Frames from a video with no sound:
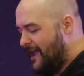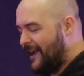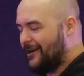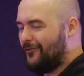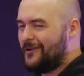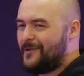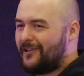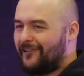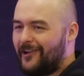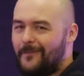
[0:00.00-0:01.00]
and I want to be
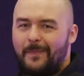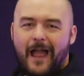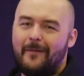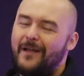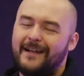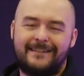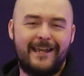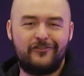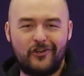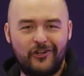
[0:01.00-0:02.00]
clear, I'm not
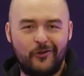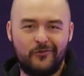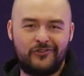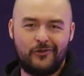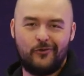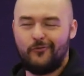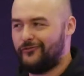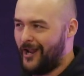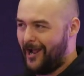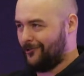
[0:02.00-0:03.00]
teaching you to
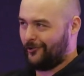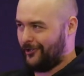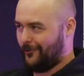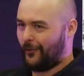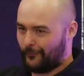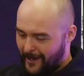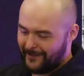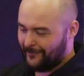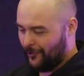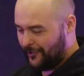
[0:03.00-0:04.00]
not look at your
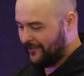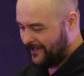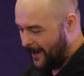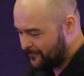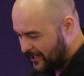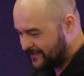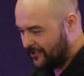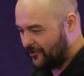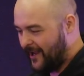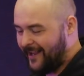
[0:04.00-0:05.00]
thread and look at the object
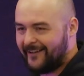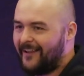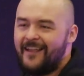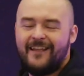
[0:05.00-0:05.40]
in your hand.